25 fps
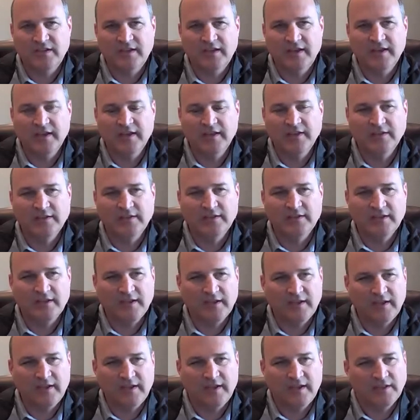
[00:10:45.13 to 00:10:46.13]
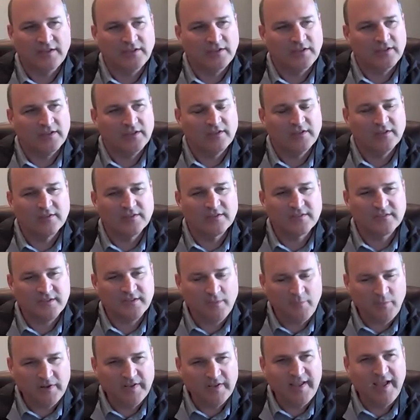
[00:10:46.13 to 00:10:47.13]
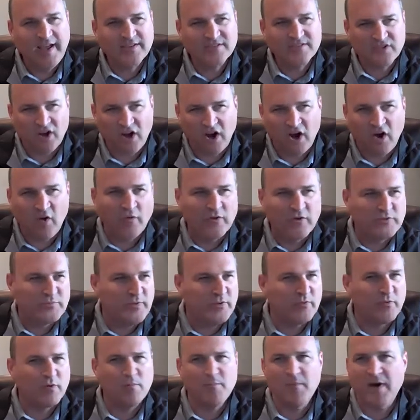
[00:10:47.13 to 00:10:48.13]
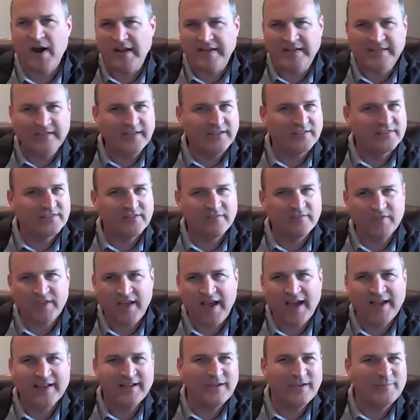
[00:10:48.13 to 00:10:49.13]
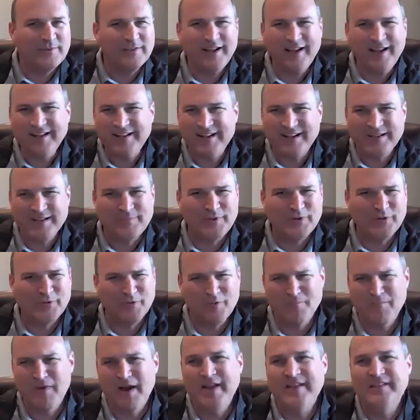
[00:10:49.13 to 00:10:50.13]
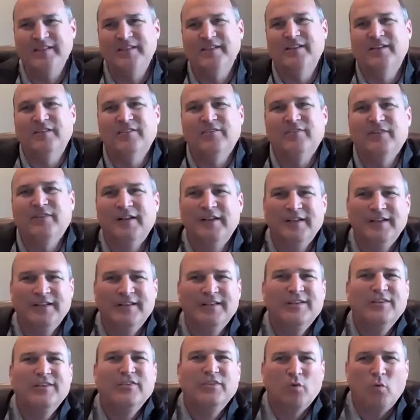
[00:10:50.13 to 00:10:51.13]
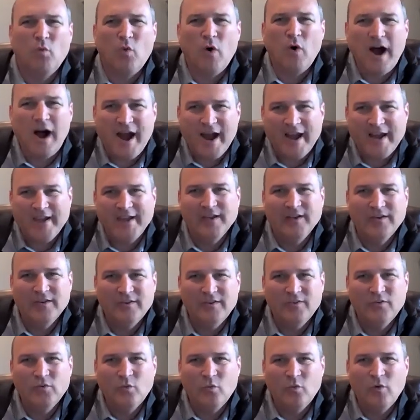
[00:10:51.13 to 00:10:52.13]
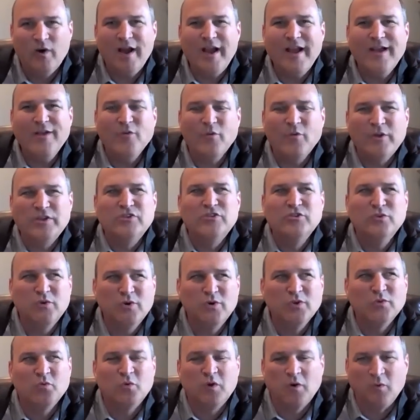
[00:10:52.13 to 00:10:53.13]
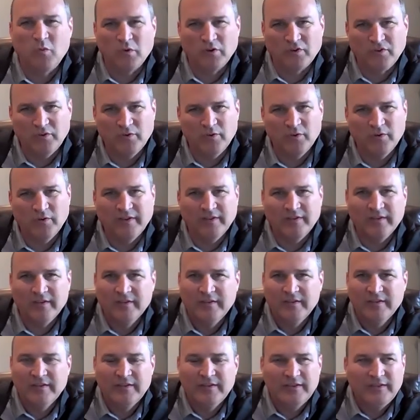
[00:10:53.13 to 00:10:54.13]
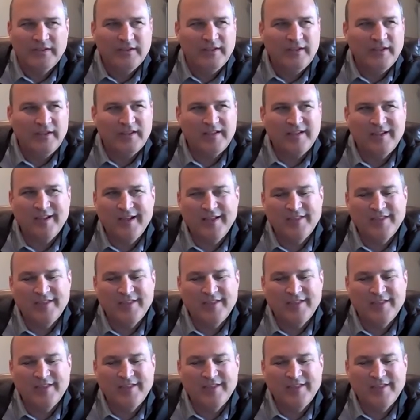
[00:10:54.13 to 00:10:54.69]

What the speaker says: And somebody has to always be reminding us of that. I mean, I got to be reminded of the why. Why are we doing what we're doing? Yeah.